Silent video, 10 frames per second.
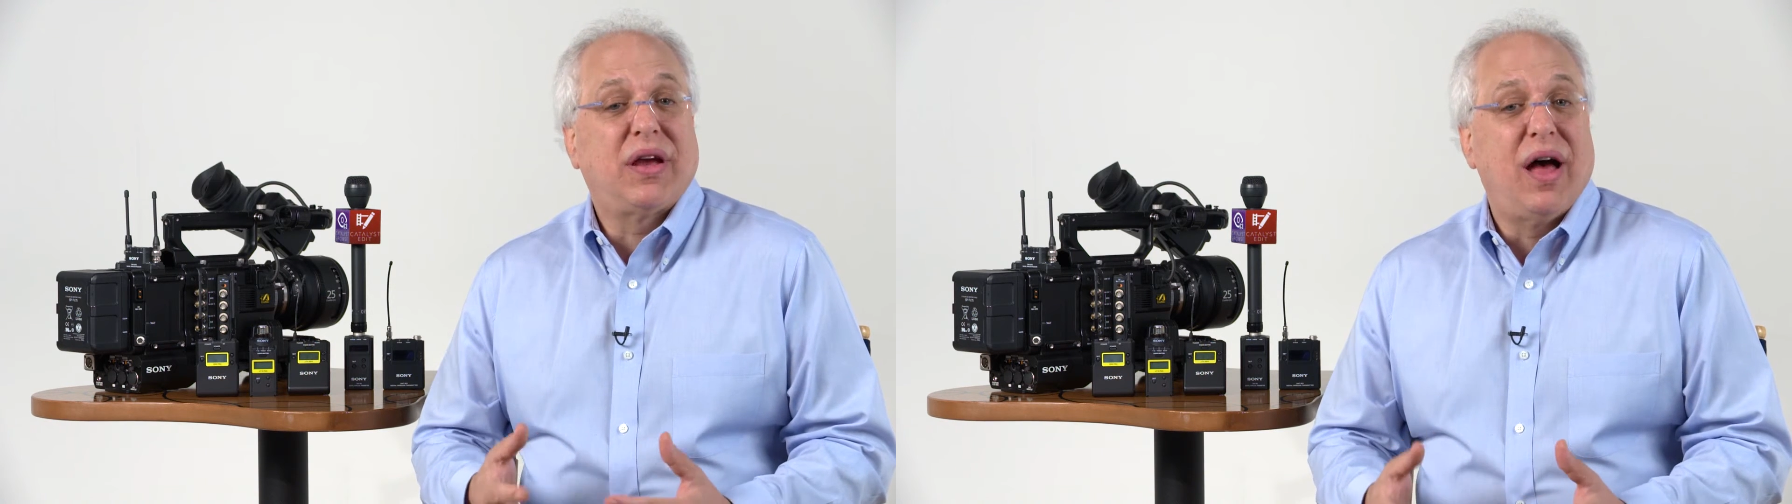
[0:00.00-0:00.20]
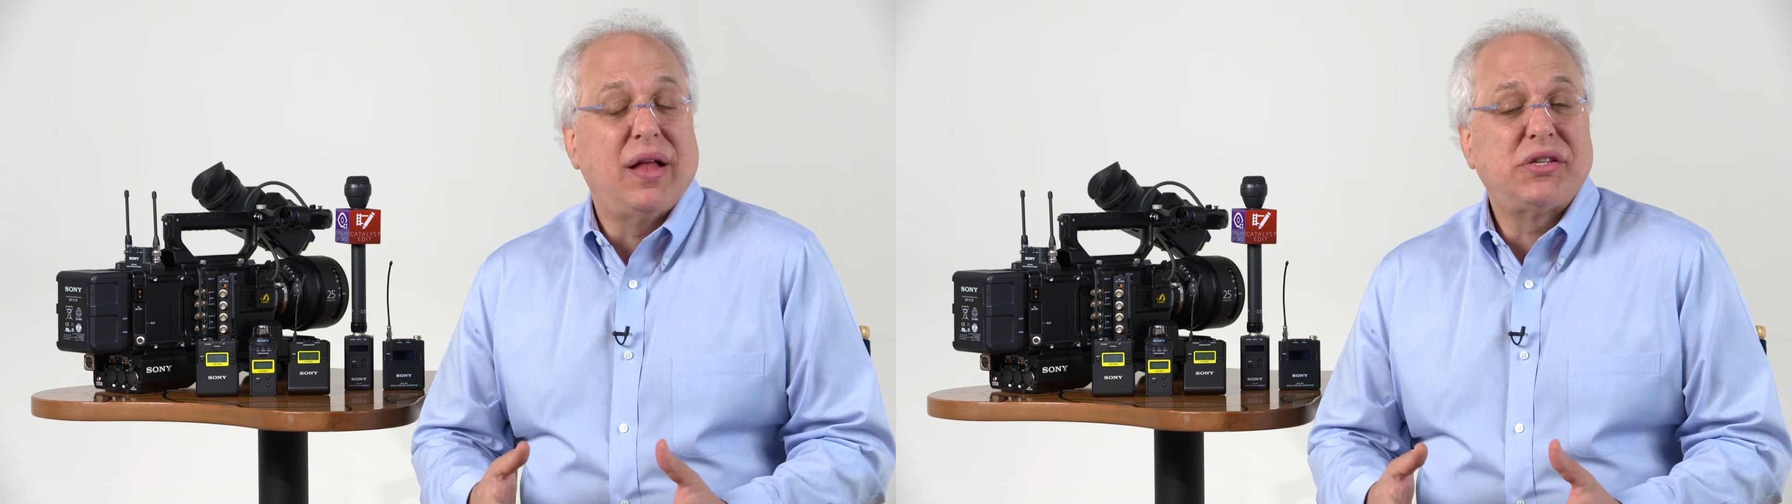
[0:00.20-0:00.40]

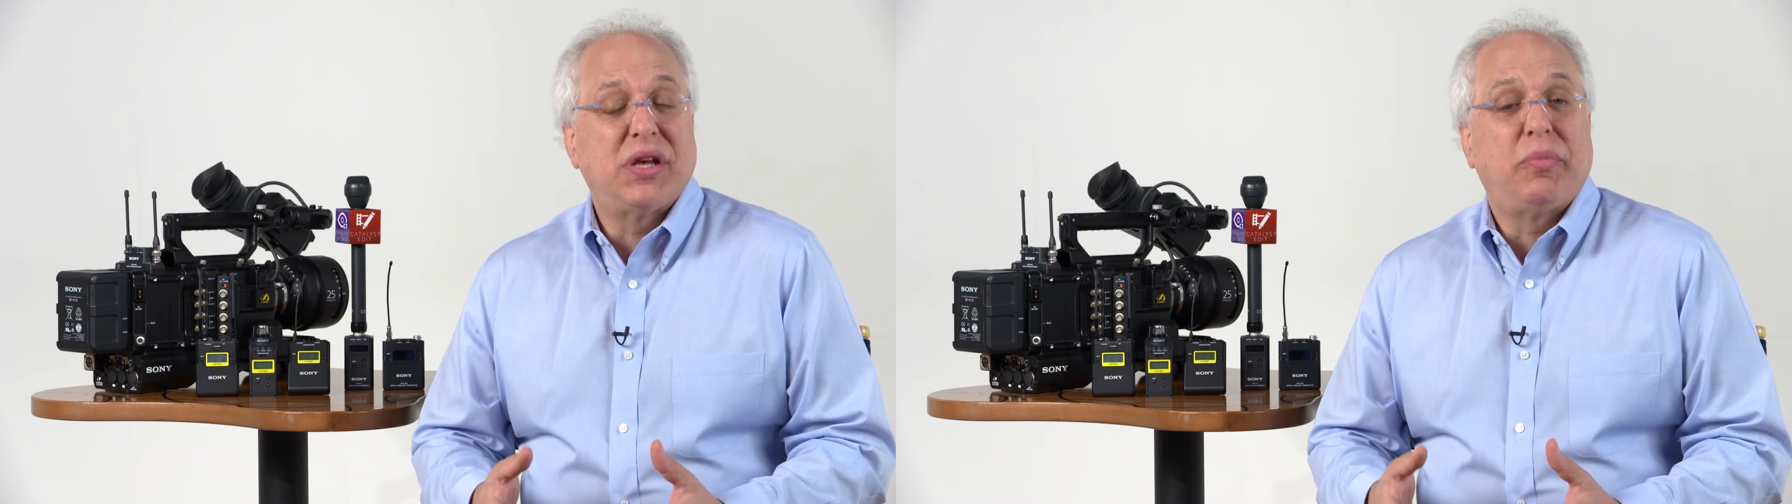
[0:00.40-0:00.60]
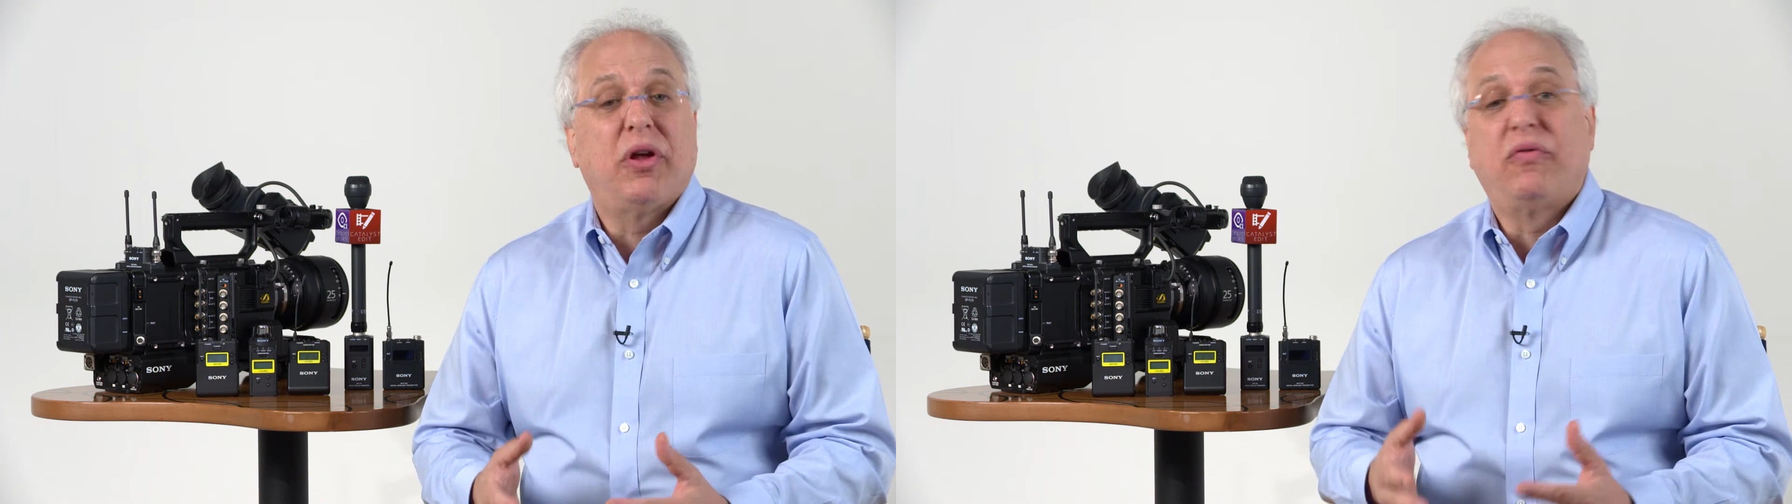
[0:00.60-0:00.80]

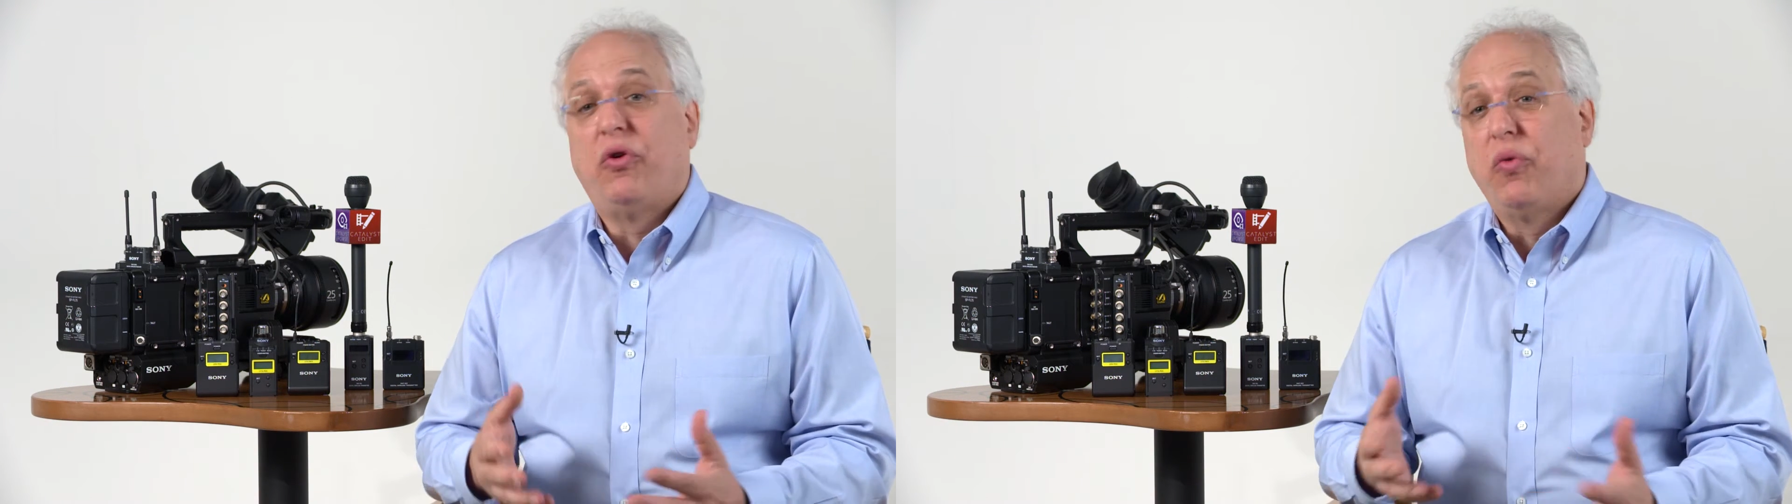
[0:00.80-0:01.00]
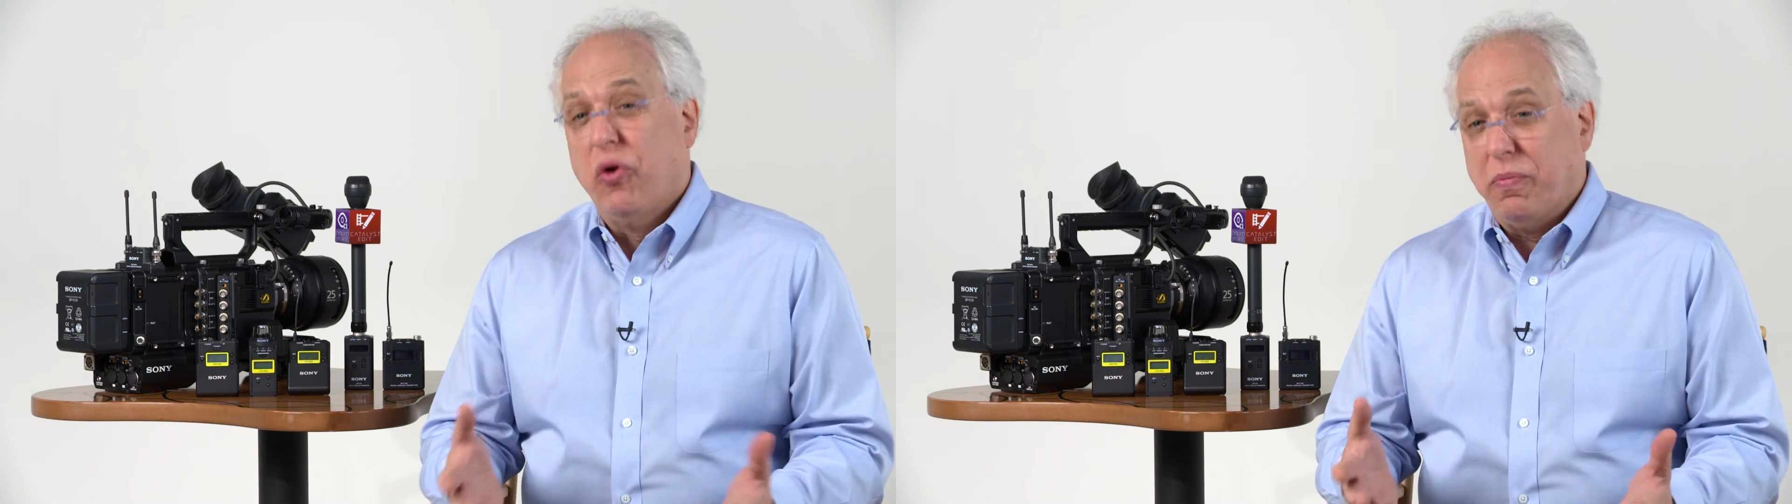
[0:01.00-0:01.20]
concept of
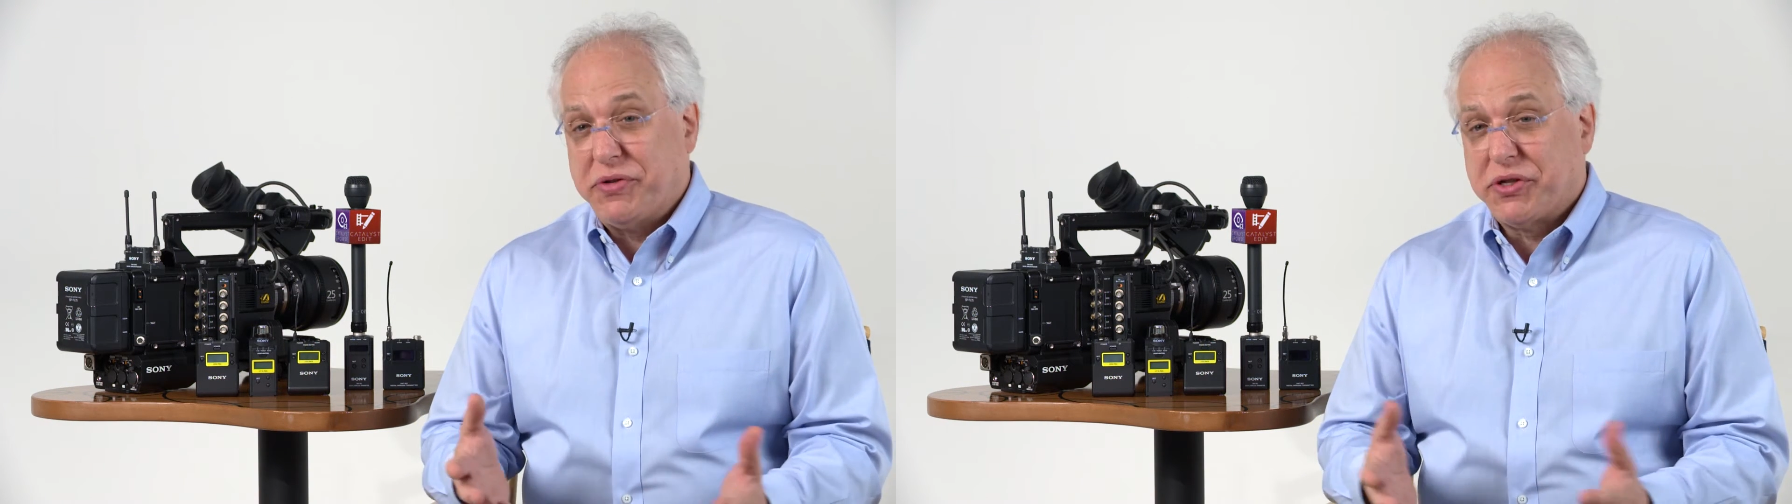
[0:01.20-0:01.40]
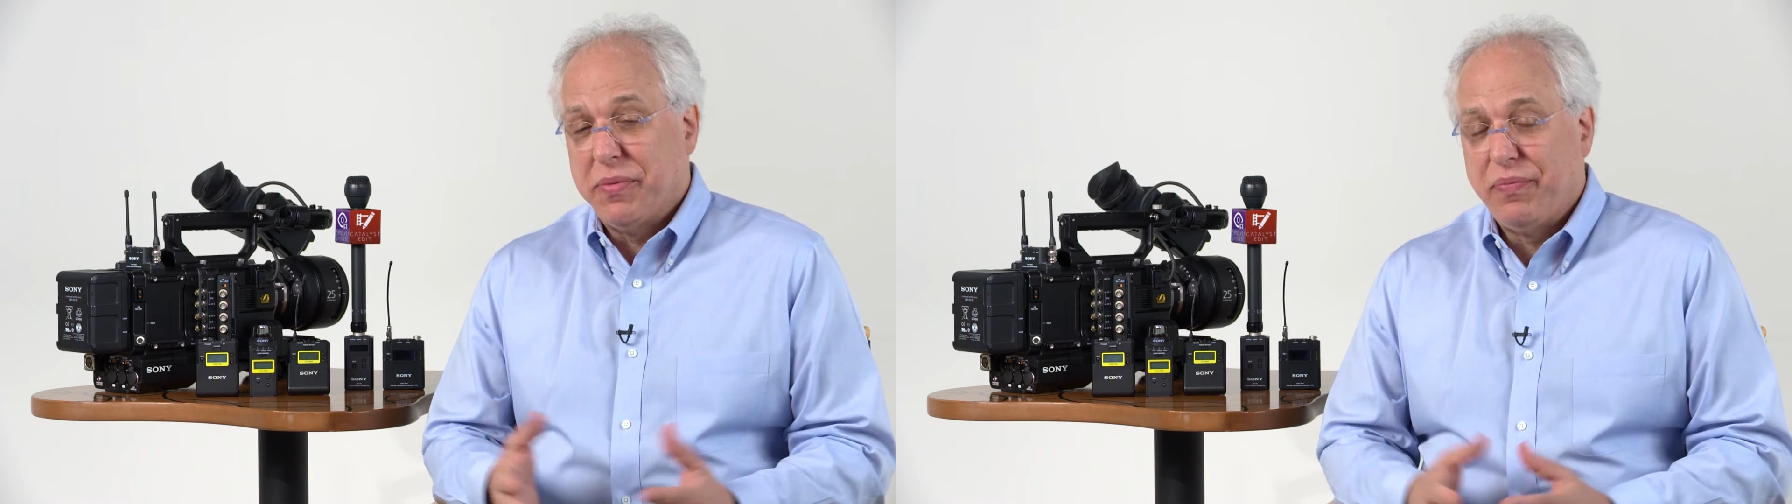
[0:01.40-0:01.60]

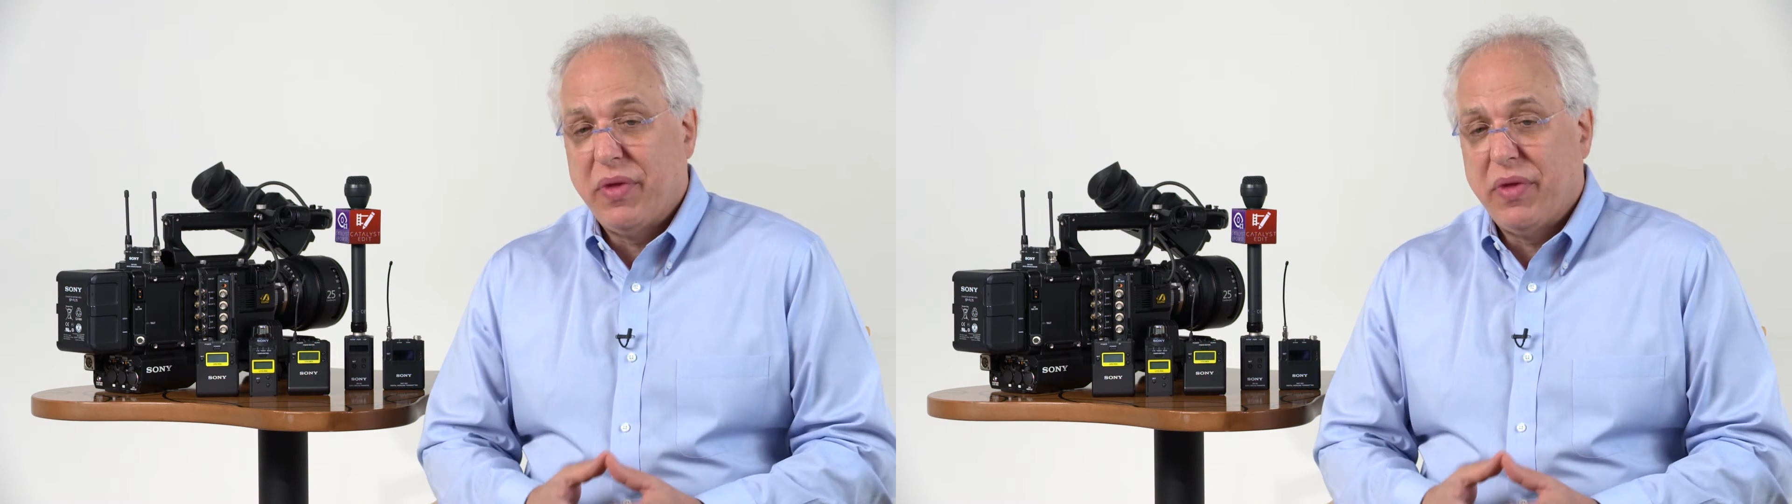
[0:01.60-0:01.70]
groups.